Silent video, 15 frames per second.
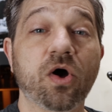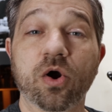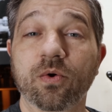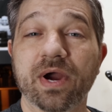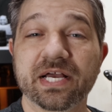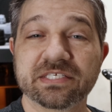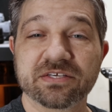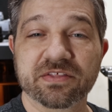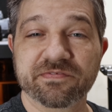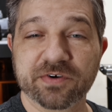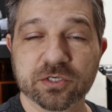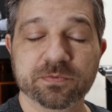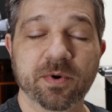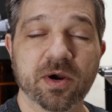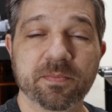All right, so the
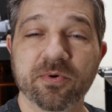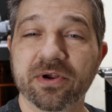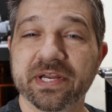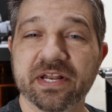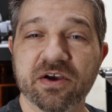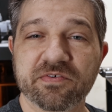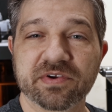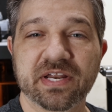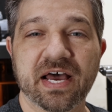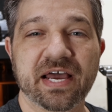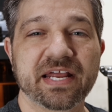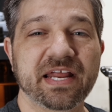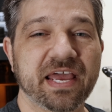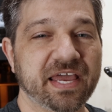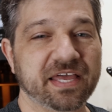first part printed
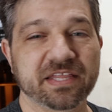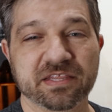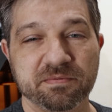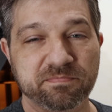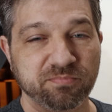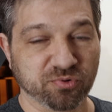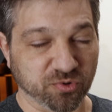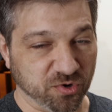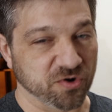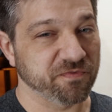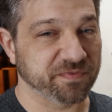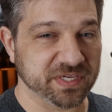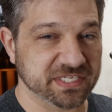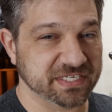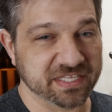overnight and the
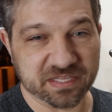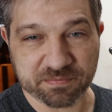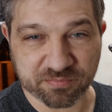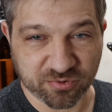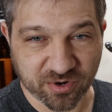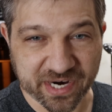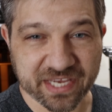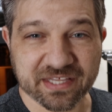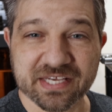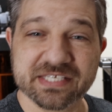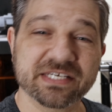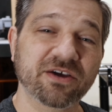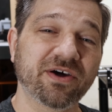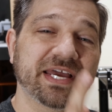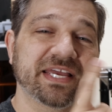proof is in the print.
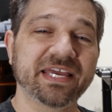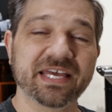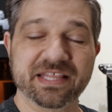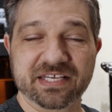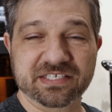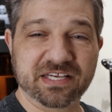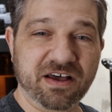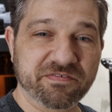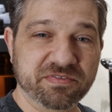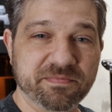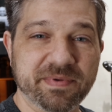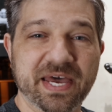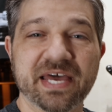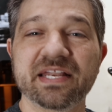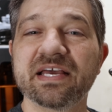Let's go ahead and get this off the
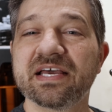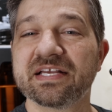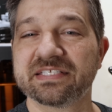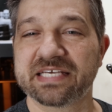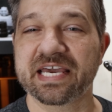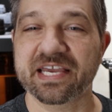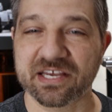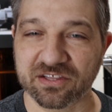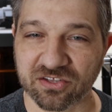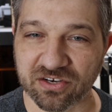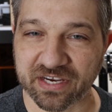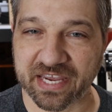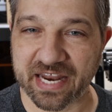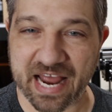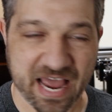bed, take a
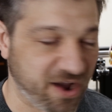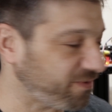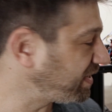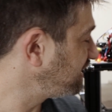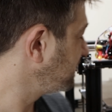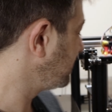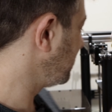look at how it